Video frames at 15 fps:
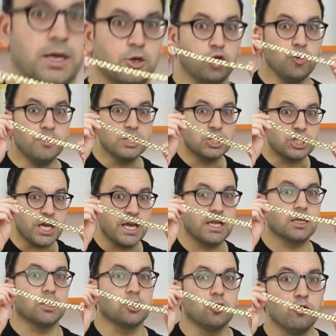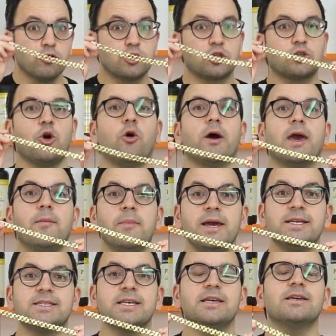My Cuban chain looks so
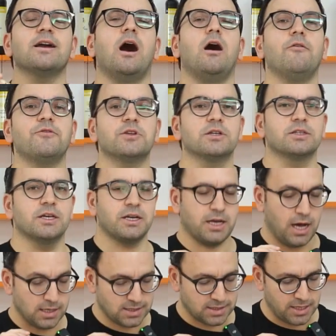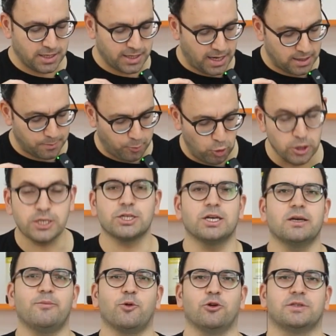amazing after the casting and
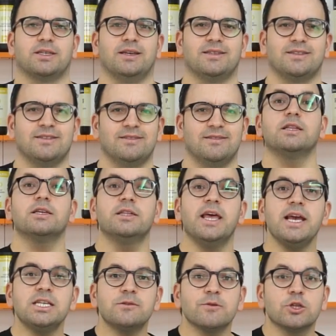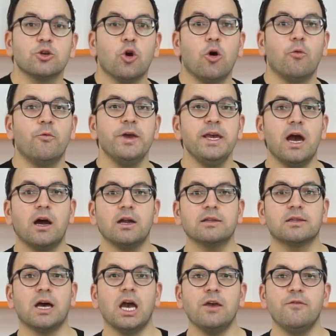polishing process. In the next video, we are
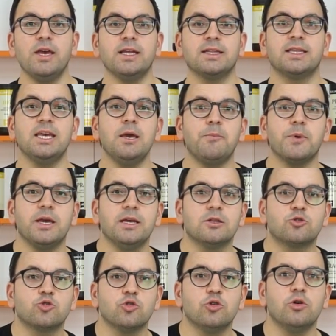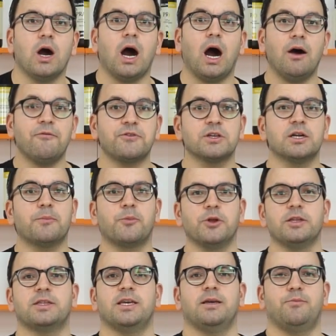diving deep into after
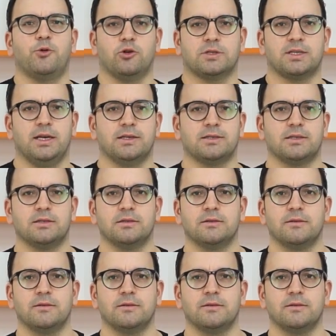printing process.